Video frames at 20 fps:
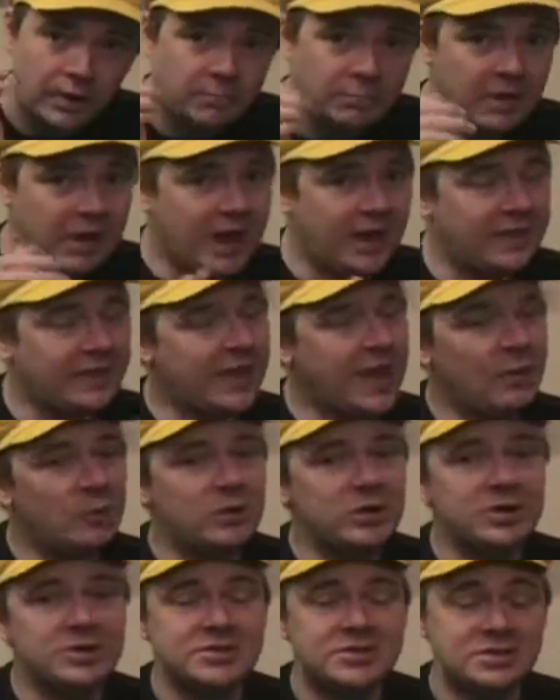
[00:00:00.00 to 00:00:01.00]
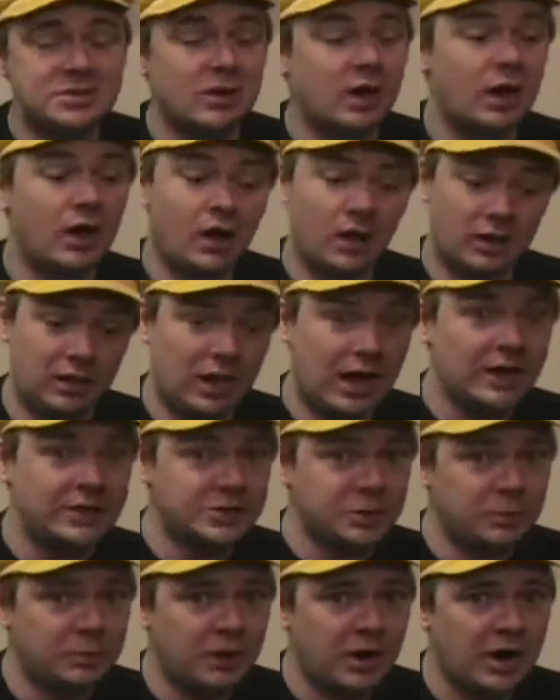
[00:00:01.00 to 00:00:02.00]
Man, that was a lot
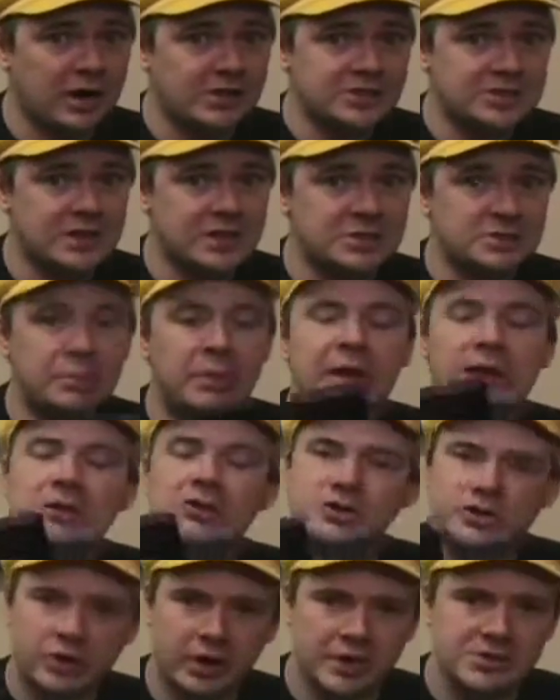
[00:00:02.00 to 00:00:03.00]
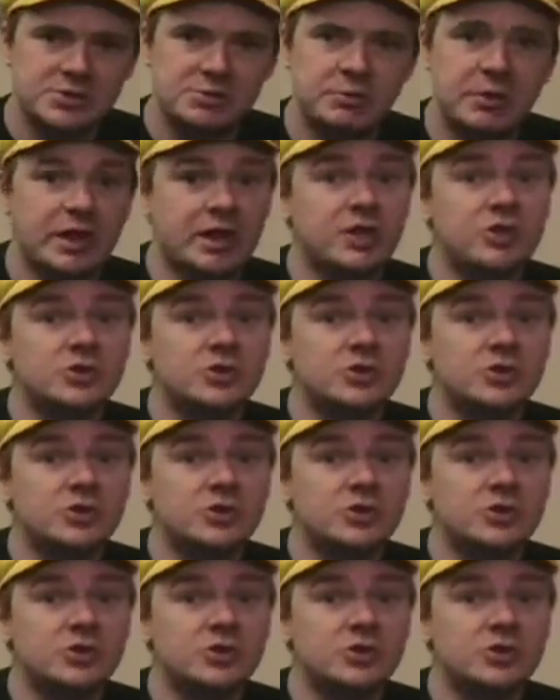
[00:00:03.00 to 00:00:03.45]
to process, but trust me,